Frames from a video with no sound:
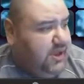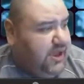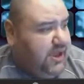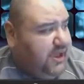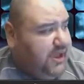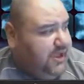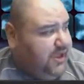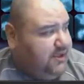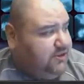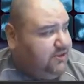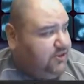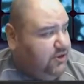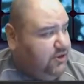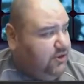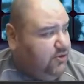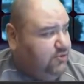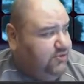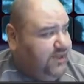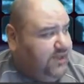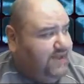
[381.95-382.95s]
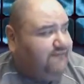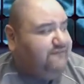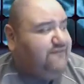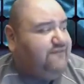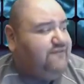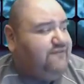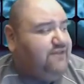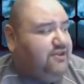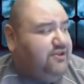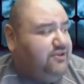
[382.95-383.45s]
and gets told that
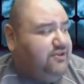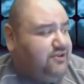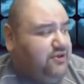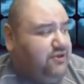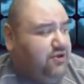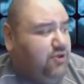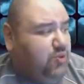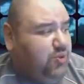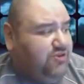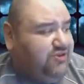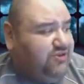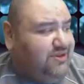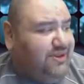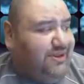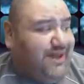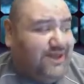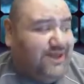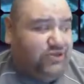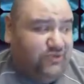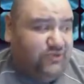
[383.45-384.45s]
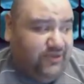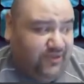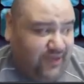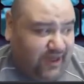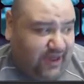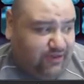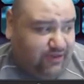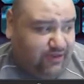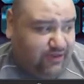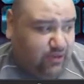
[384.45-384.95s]
15 years ago wasn't a natural
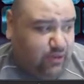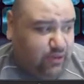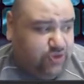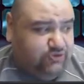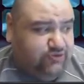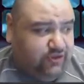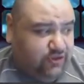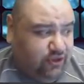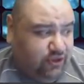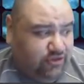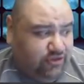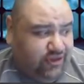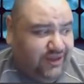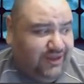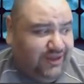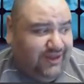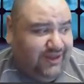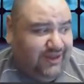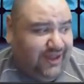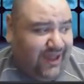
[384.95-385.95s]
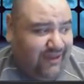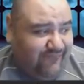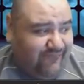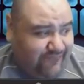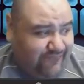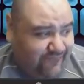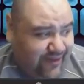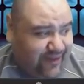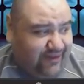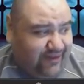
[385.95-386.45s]
disaster, which resulted in the
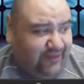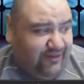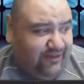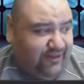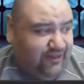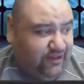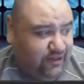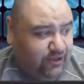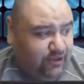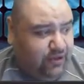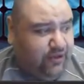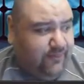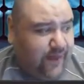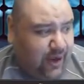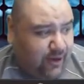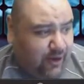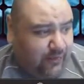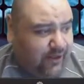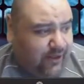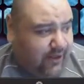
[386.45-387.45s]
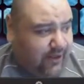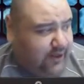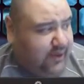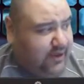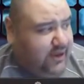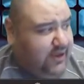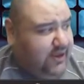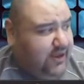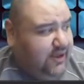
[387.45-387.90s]
events in the nuclear power plant.